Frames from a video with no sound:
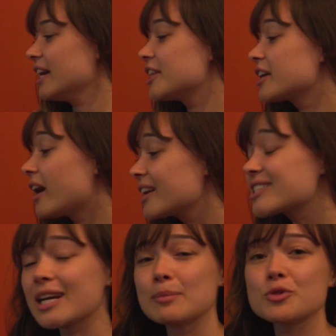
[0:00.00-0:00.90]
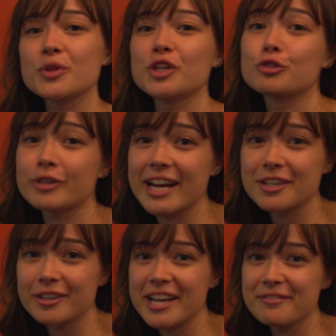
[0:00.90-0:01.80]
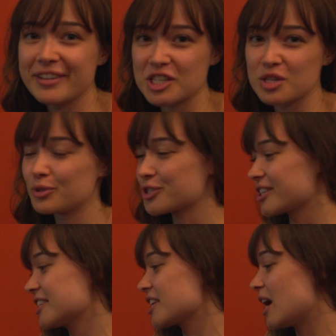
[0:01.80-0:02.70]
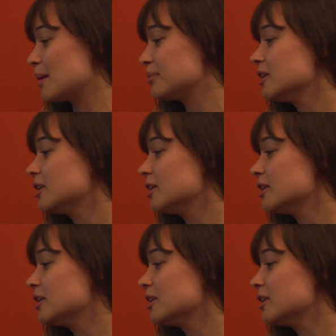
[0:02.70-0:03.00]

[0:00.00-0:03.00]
The goddess comes with a great array of vegetables on top,